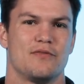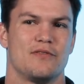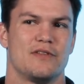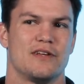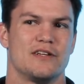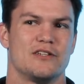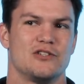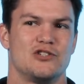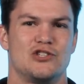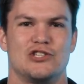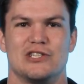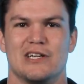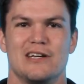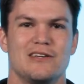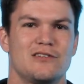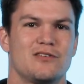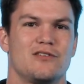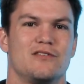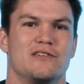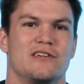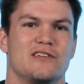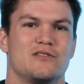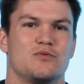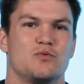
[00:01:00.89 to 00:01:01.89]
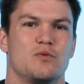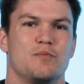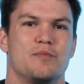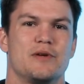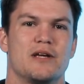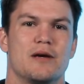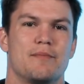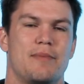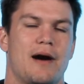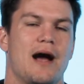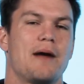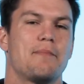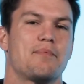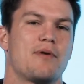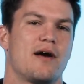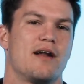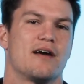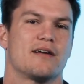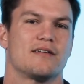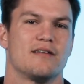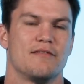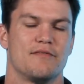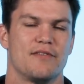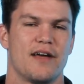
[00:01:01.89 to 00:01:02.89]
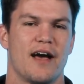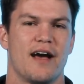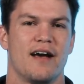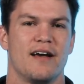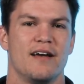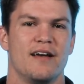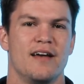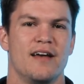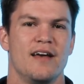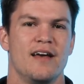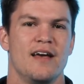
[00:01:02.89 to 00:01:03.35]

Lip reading: that gentleness will be a byproduct of that.